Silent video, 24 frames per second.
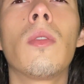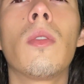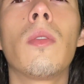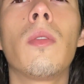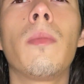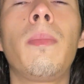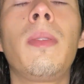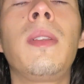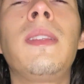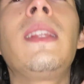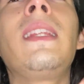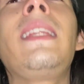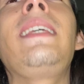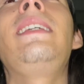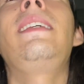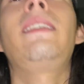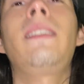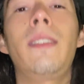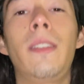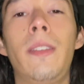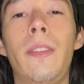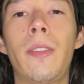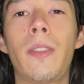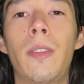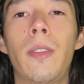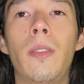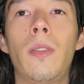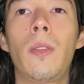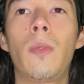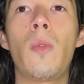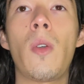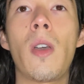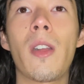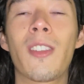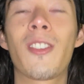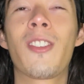please
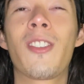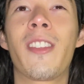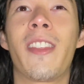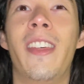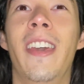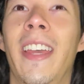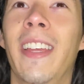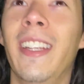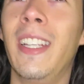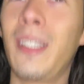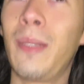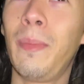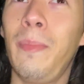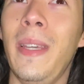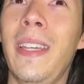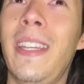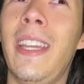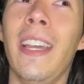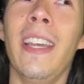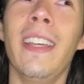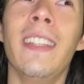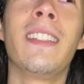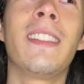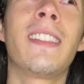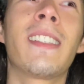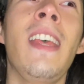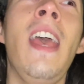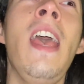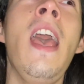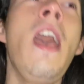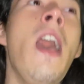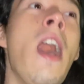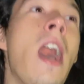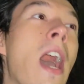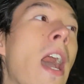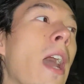watch this, because
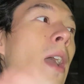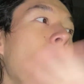I